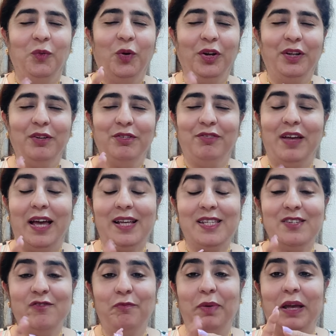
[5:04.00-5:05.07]
What if,
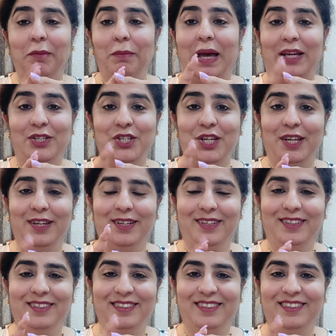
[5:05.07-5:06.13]
as if by magic,
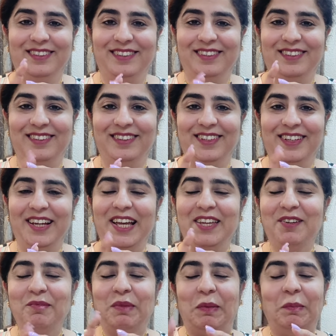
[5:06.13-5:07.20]
I
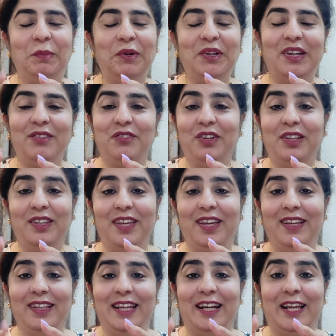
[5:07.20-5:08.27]
remember
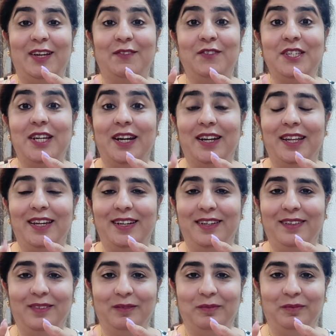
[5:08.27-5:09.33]
everything that I have studied?